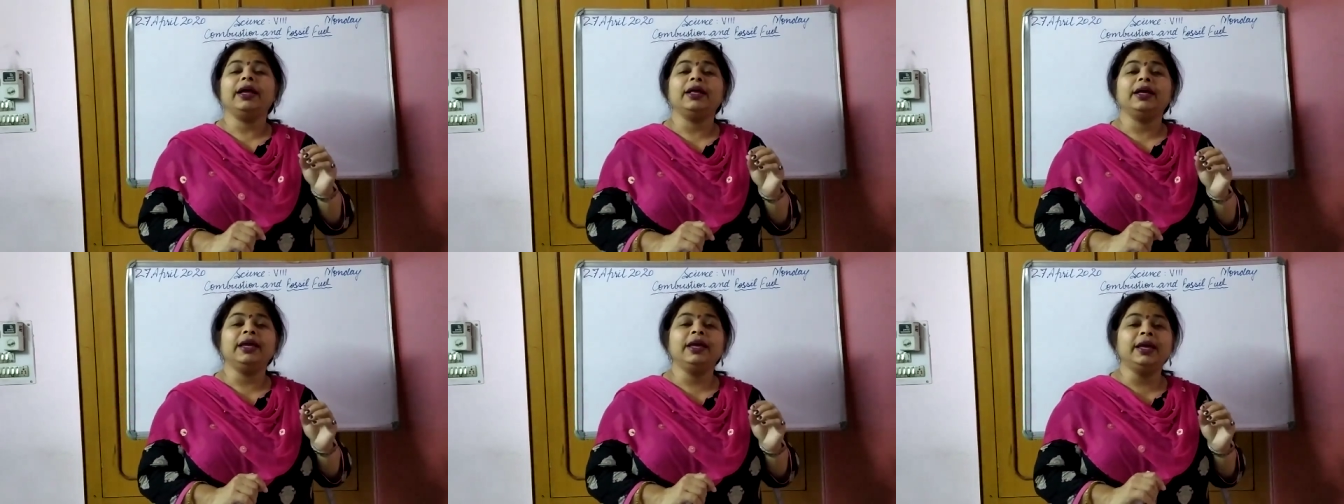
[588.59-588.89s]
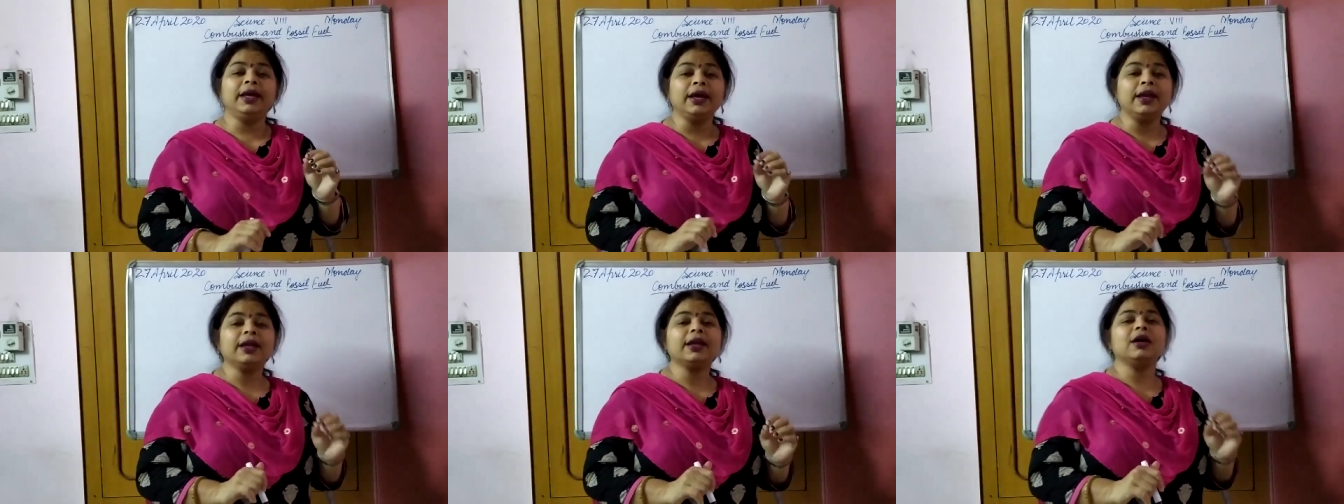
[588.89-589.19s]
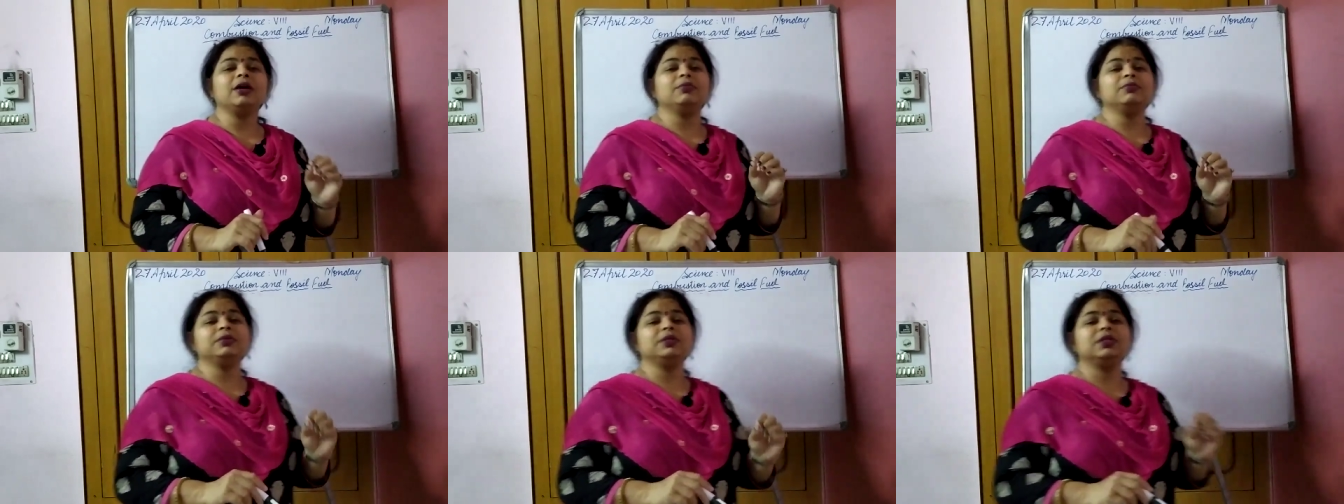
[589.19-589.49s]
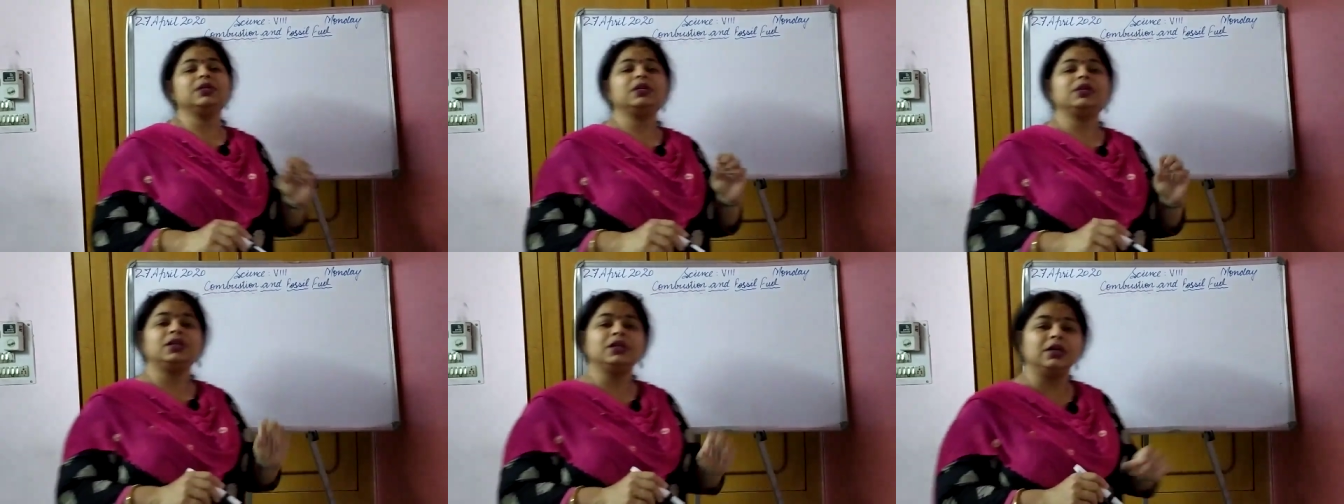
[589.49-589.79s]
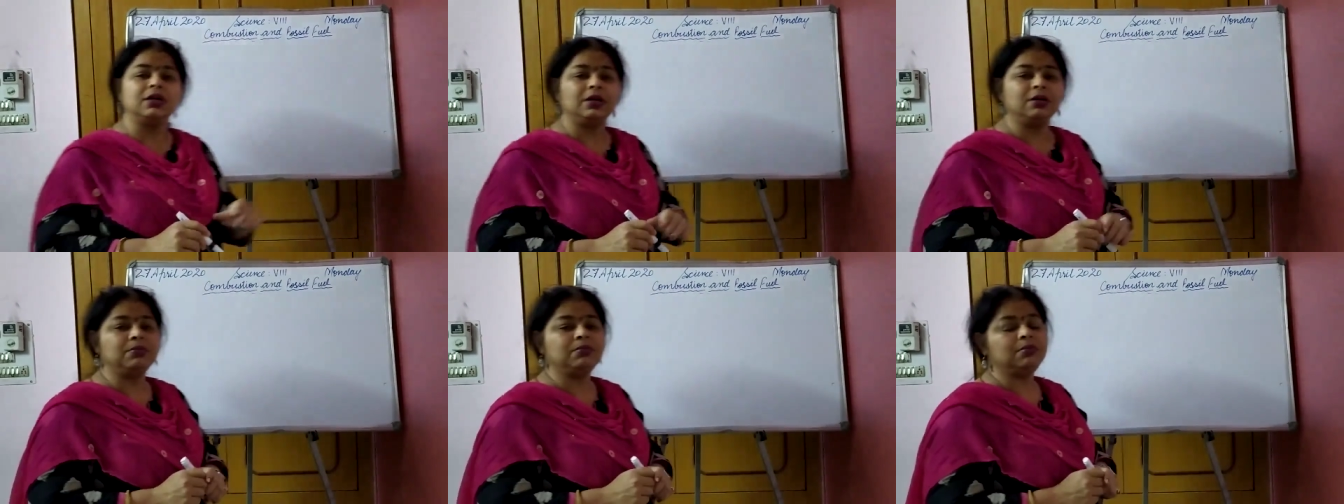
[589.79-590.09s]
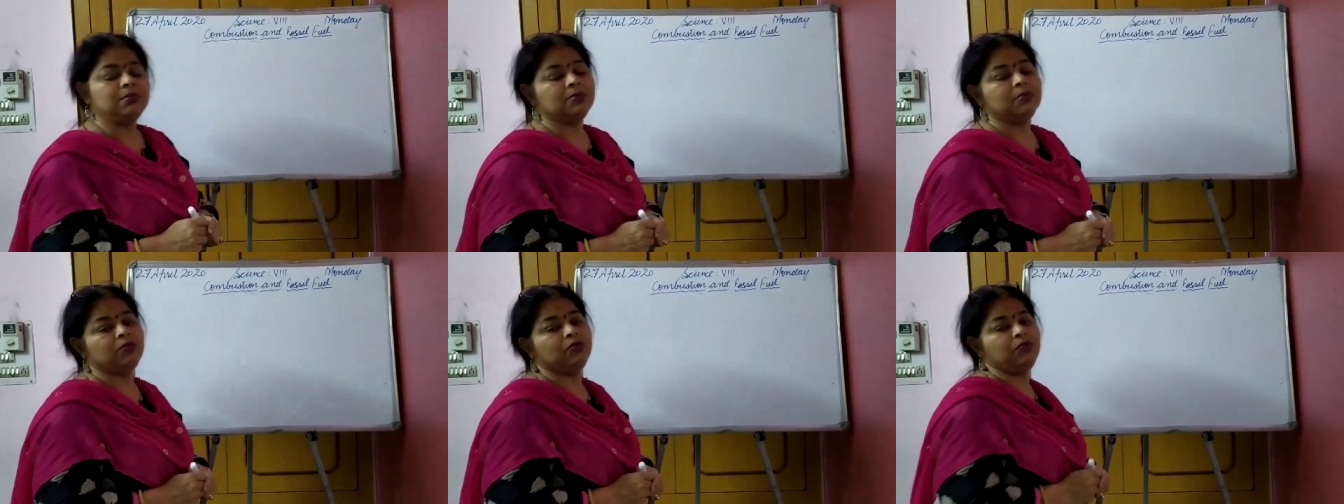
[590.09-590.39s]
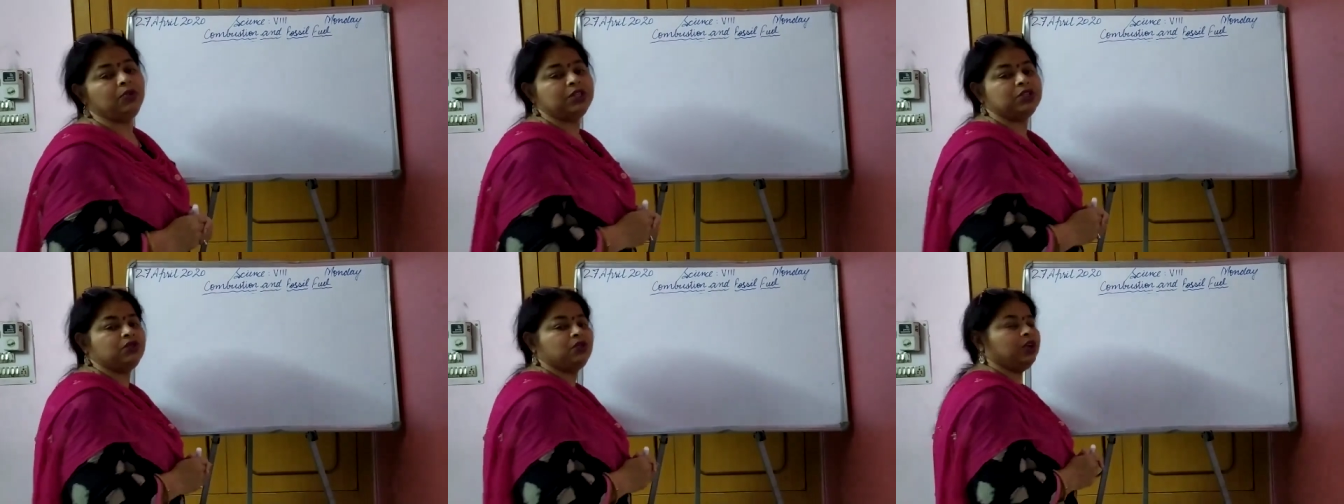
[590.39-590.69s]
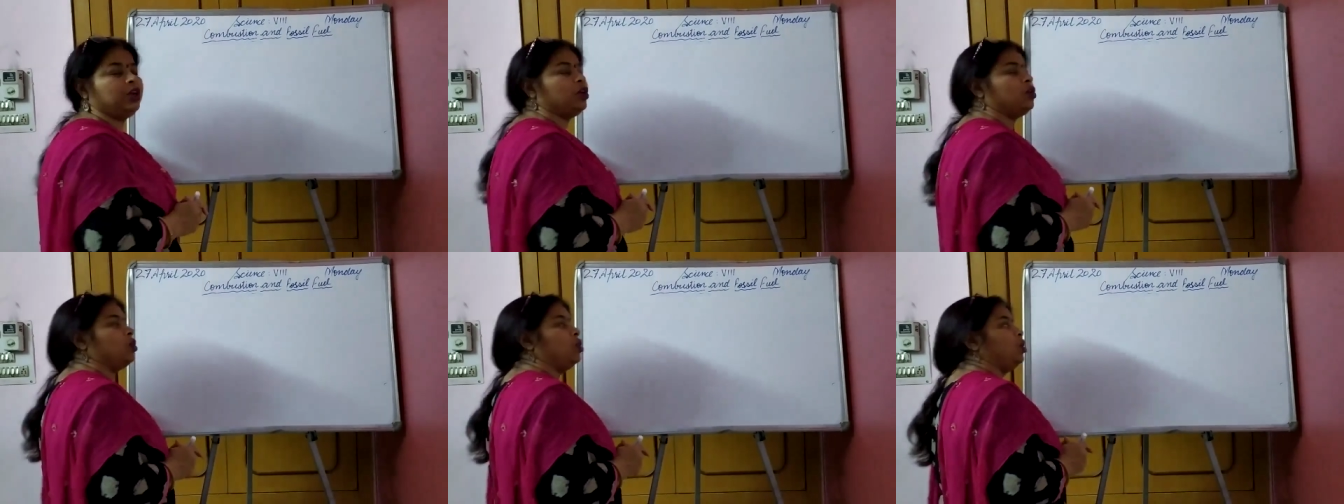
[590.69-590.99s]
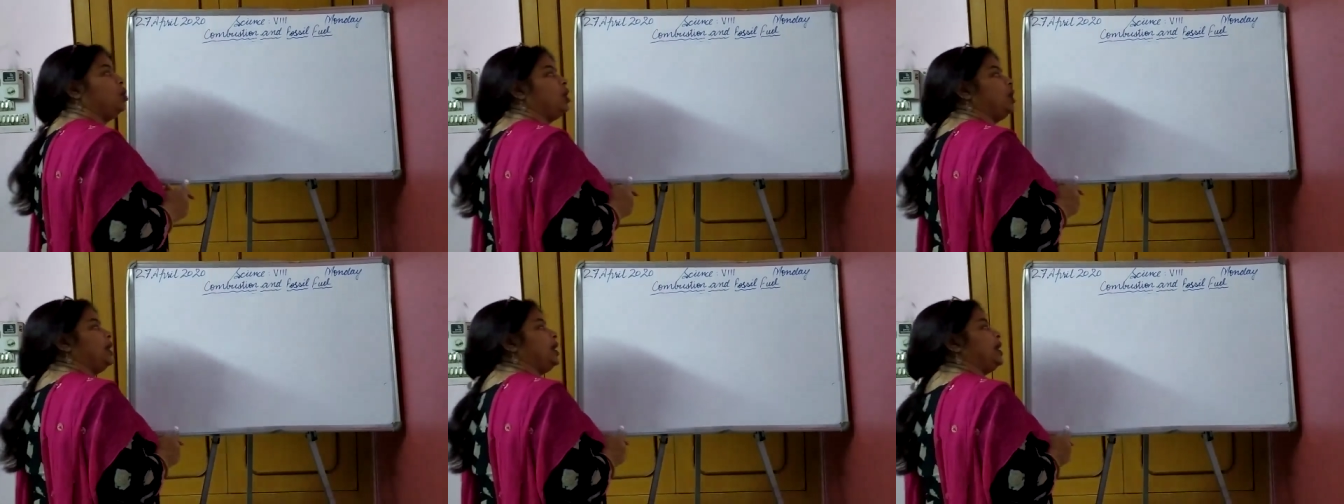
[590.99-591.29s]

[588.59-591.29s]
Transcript: here comes the term which we call